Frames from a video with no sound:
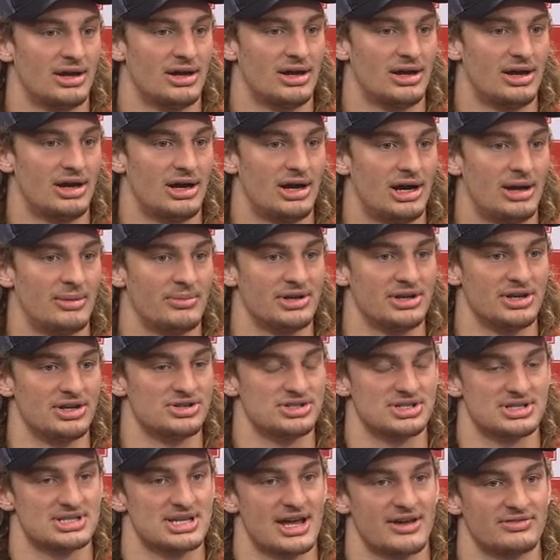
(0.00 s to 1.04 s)
and you
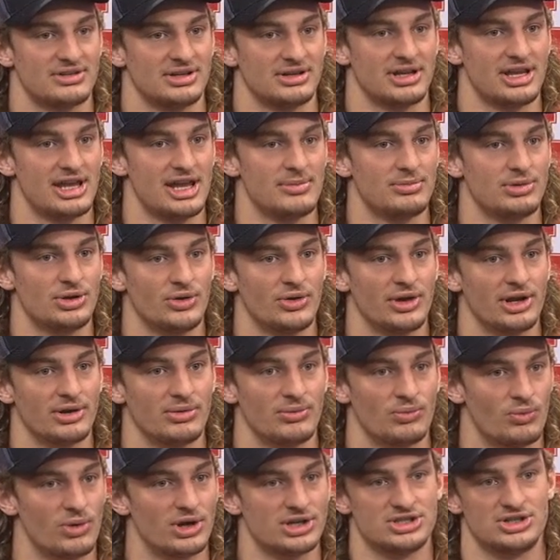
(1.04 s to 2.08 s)
just have to keep
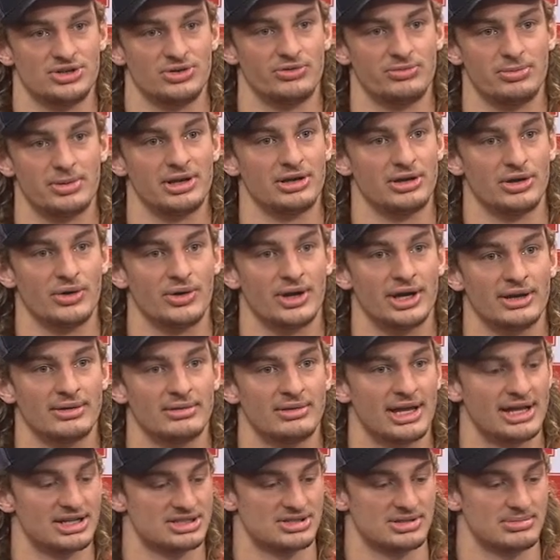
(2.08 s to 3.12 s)
doing what you've been doing.
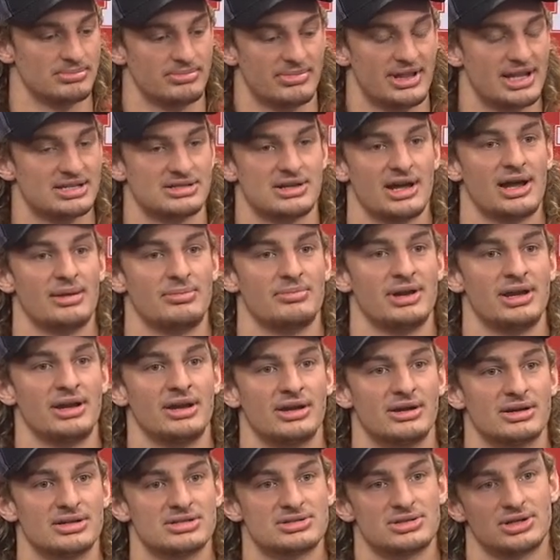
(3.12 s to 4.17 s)
That's got me
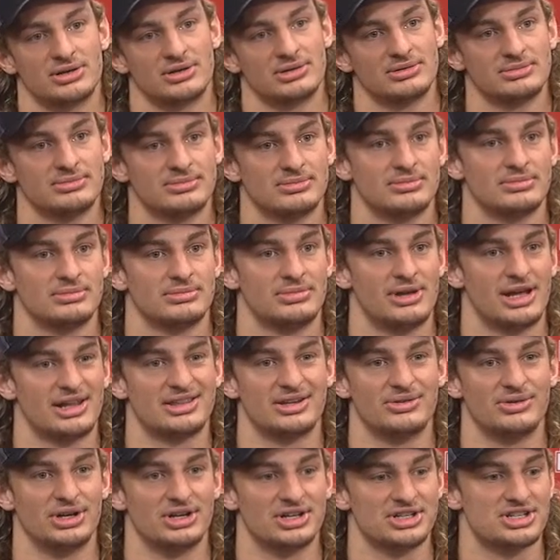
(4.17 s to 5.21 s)
here. So
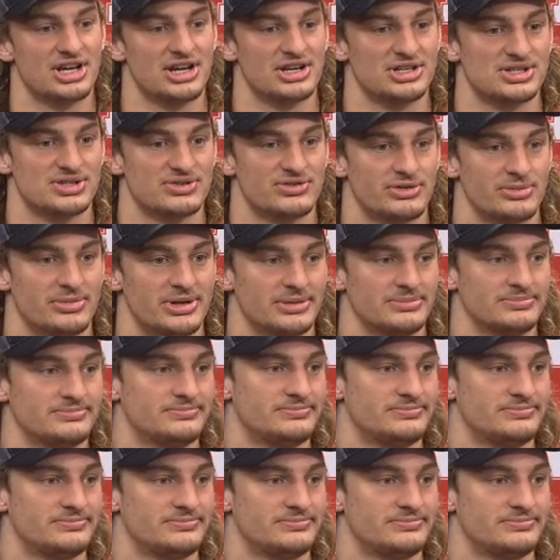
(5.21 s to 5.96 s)
nothing really changes for me.